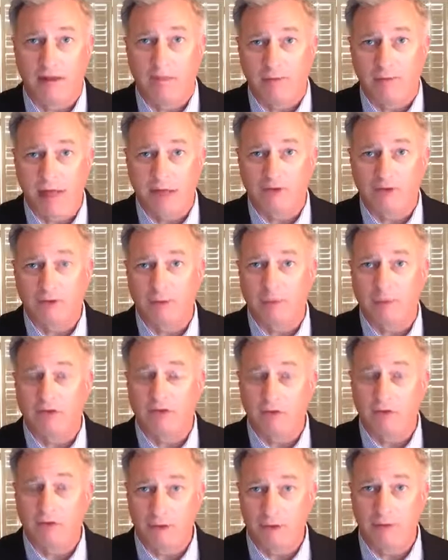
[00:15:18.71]
I imagine they'll be
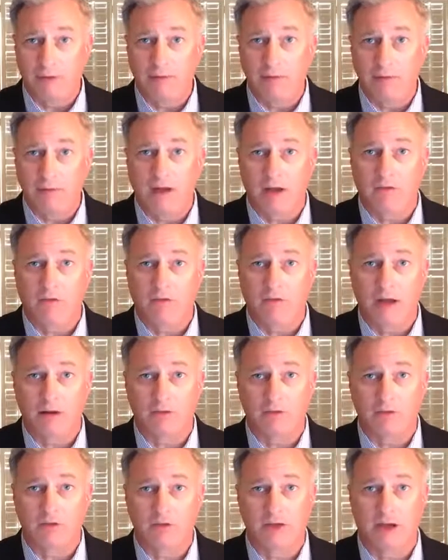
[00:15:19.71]
slowly modified
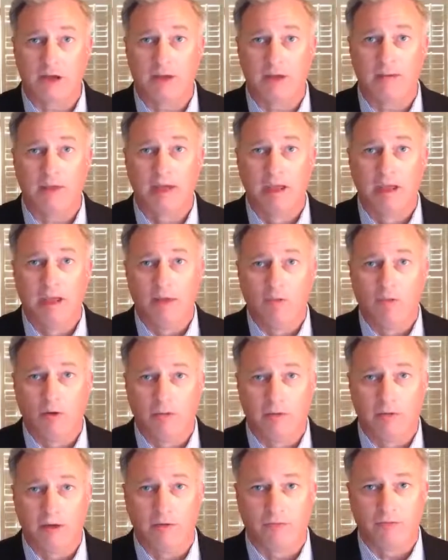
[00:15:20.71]
over time. It
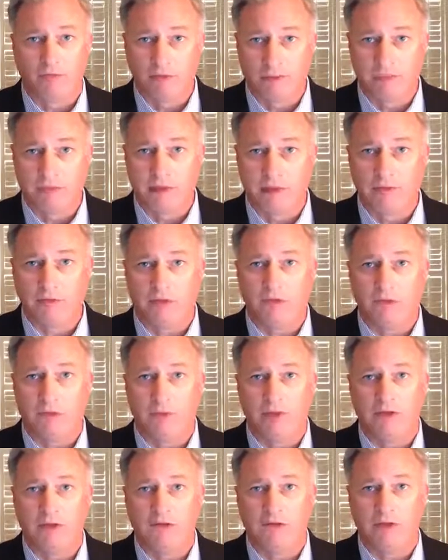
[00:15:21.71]
won't be a flipping of the
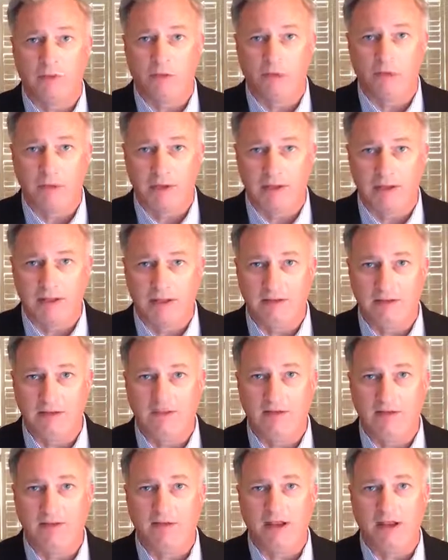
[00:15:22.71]
switch. It won't be an
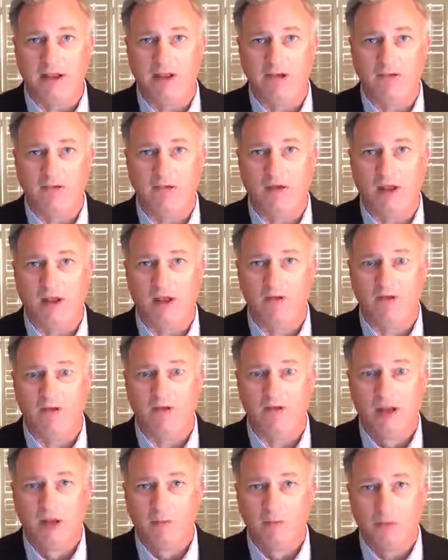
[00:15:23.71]
instantaneous change.
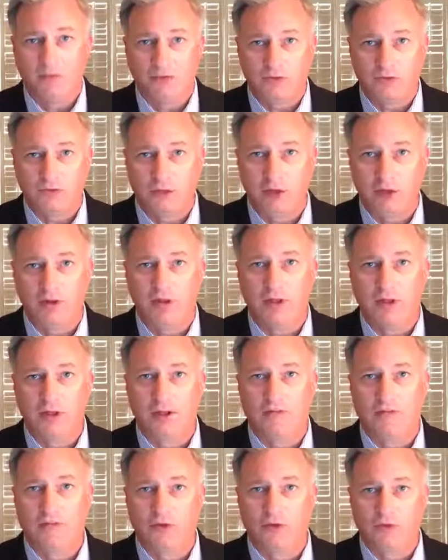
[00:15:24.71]
But
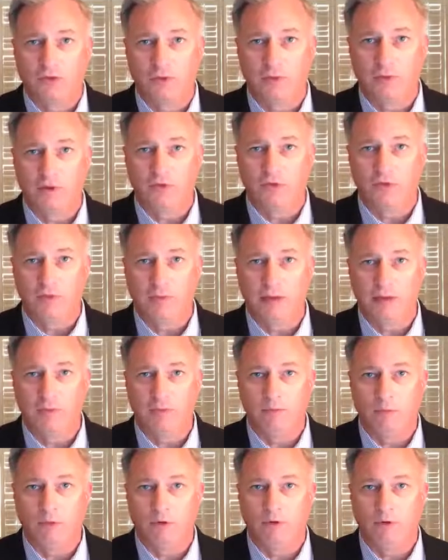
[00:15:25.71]
slowly, there's going to
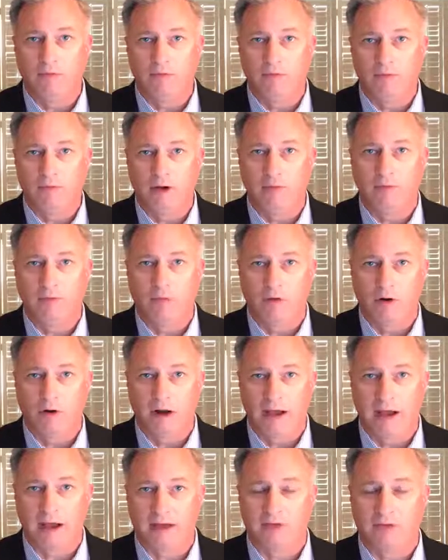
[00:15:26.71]
be more freedom,
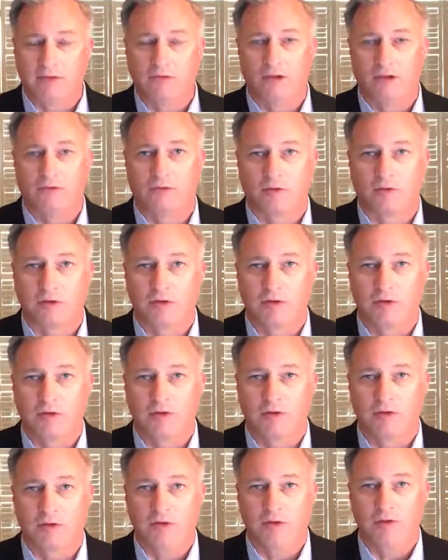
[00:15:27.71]
more access for
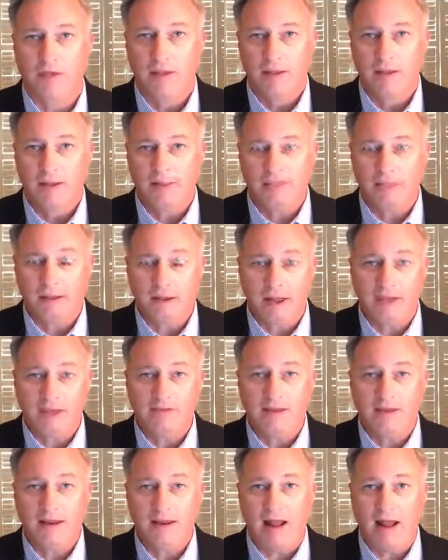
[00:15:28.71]
individuals. And
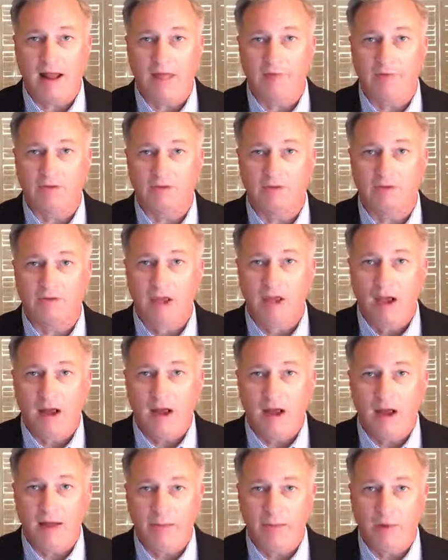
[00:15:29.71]
as that happens,
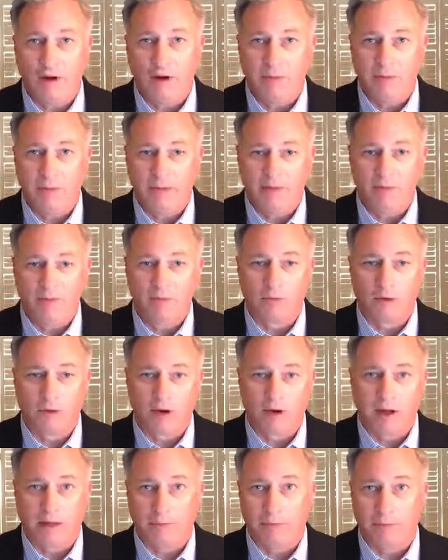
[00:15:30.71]
I'm hoping that we're
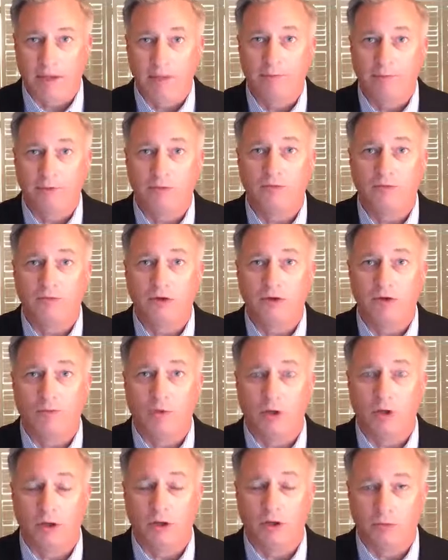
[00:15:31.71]
going to have people of
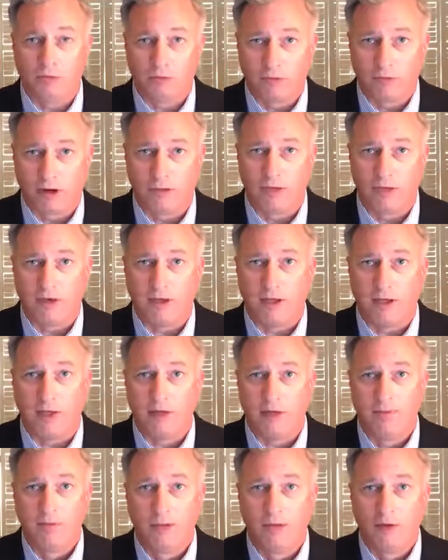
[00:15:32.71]
goodwill rushing in.
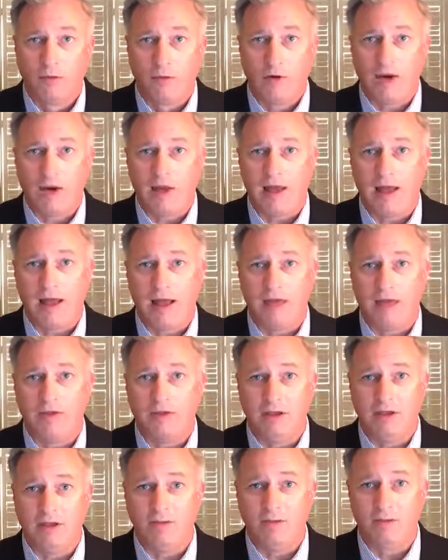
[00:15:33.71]
We're going to have
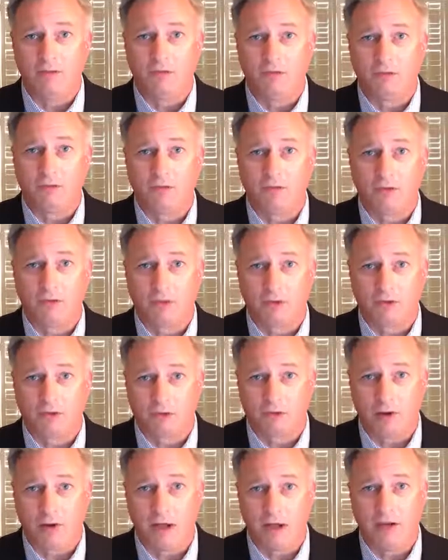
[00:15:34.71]
individuals who are
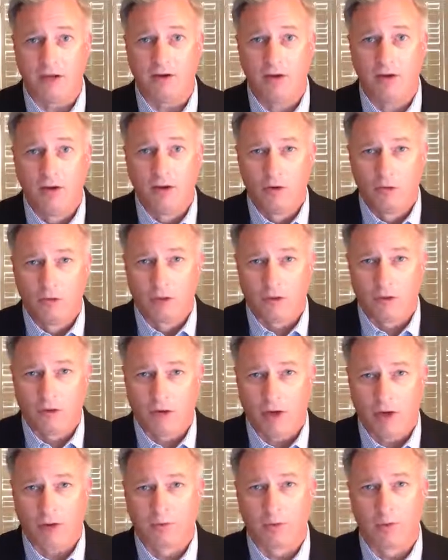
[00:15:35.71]
trained, who are
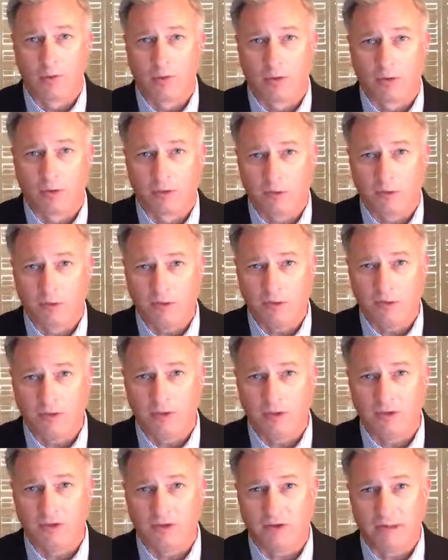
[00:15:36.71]
thoughtful, who are working
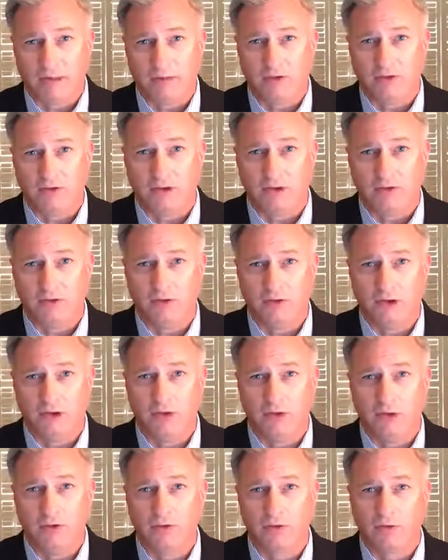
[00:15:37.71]
with established
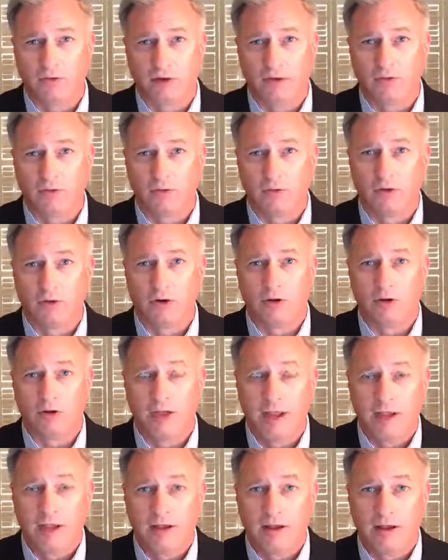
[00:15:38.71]
NGOs around the world,
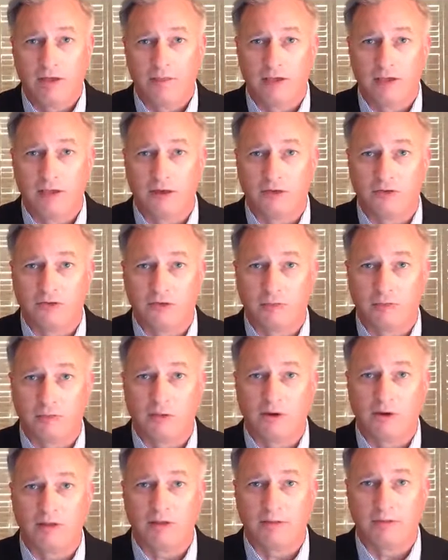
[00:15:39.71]
coming in to
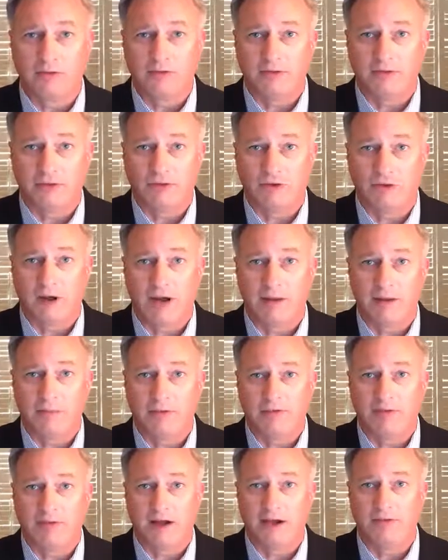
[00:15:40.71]
support them as they try to
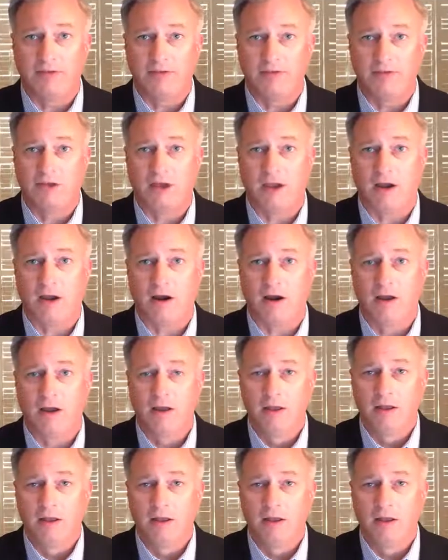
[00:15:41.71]
provide this care.